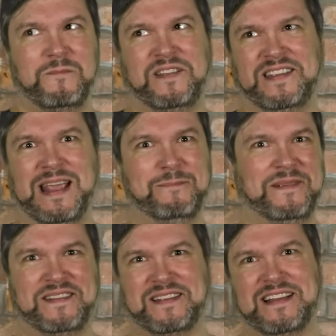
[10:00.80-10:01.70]

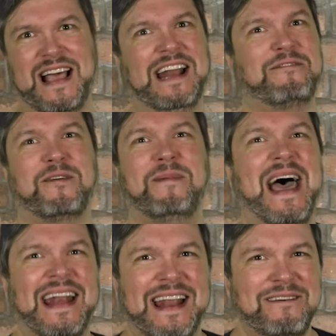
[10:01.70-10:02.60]
Seems kind of
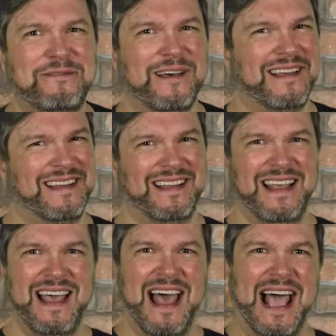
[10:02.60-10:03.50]
repetitive.
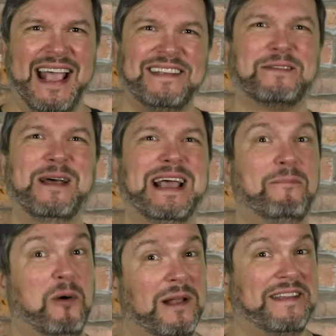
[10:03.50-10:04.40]
I guess winning a
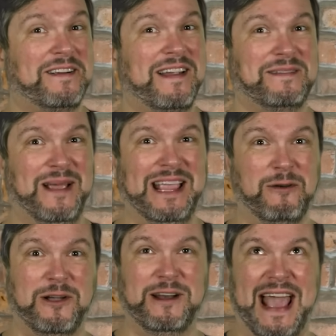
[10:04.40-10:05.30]
Pulitzer doesn't make you
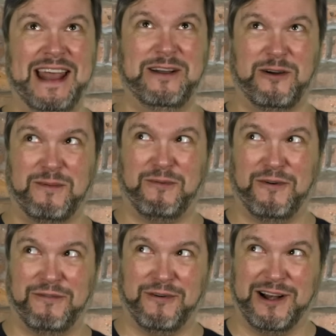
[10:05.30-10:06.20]
a good editor or
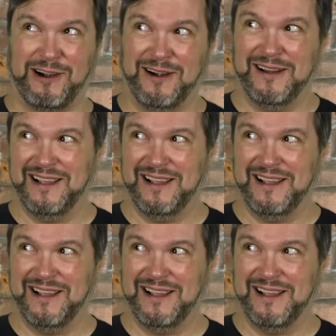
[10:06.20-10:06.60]
proofreader.